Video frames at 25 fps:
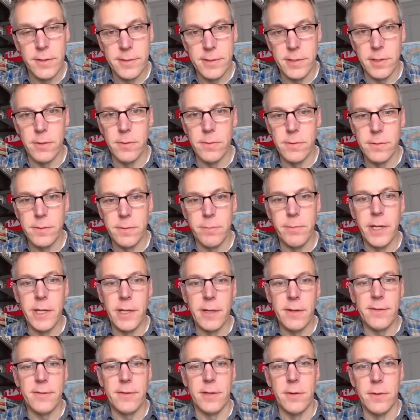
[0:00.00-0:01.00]
stones,
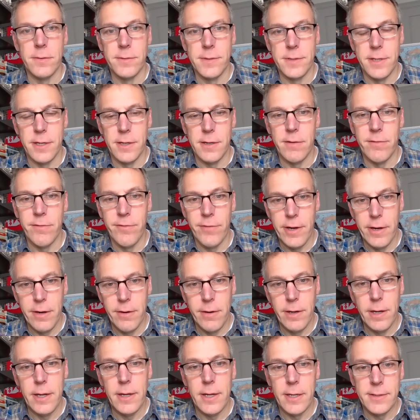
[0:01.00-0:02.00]
meaning stones that are
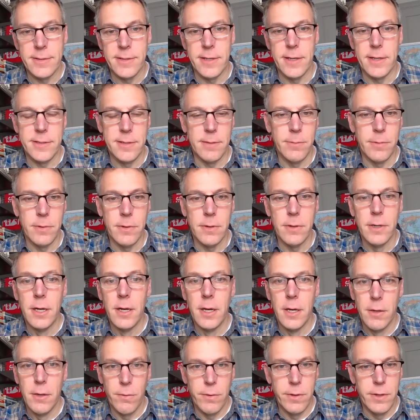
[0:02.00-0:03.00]
very accessible
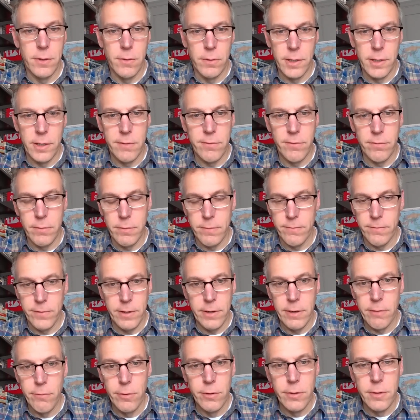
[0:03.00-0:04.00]
with only
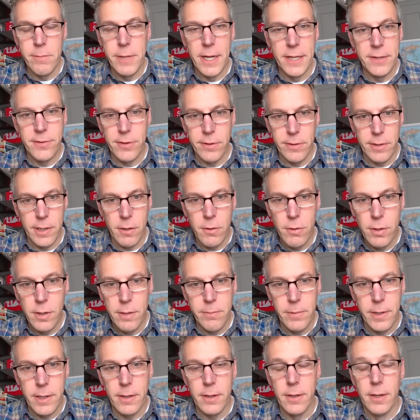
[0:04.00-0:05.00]
very rudimentary
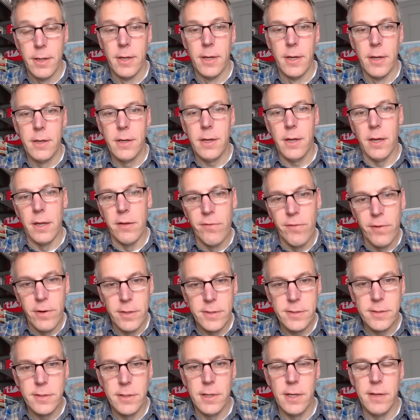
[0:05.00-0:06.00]
equipment.
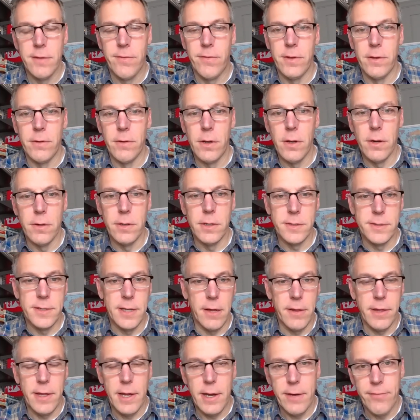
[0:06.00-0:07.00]
Conversely, if you go to
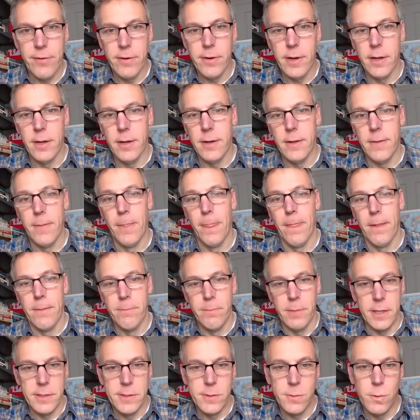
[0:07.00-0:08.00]
South Africa,
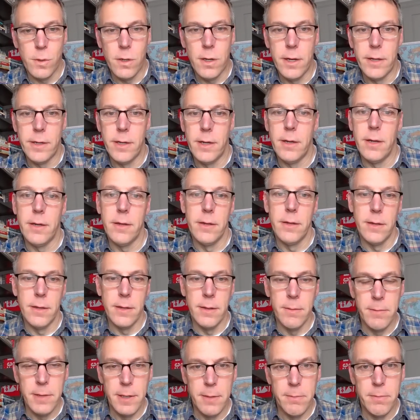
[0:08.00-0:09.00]
Botswana,
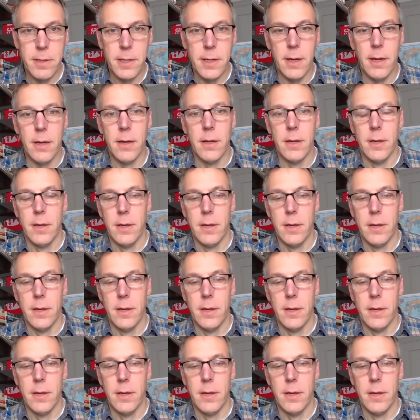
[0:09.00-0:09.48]
Namibia,